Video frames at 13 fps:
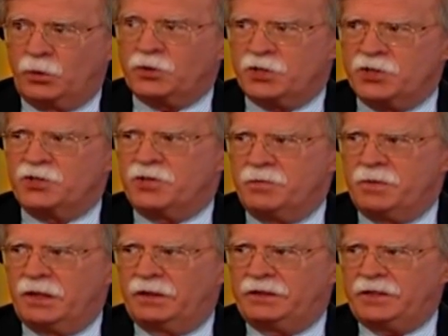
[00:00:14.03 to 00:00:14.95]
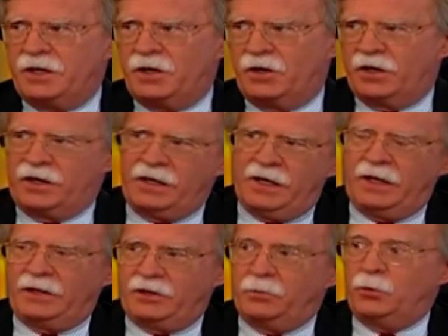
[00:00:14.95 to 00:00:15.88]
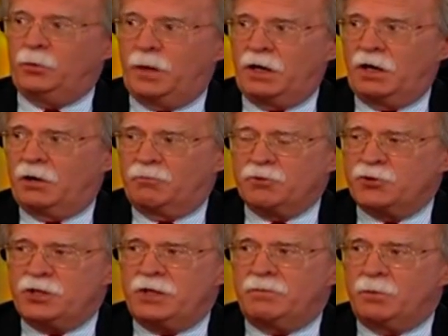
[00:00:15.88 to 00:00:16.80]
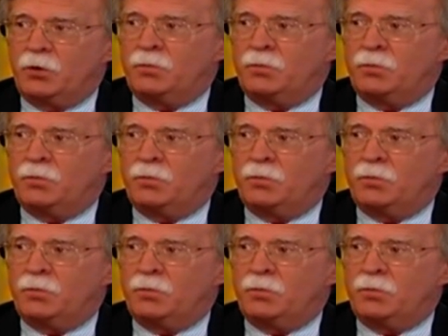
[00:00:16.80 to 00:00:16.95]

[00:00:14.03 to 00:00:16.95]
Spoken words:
which is the military, and the Mubarak regime.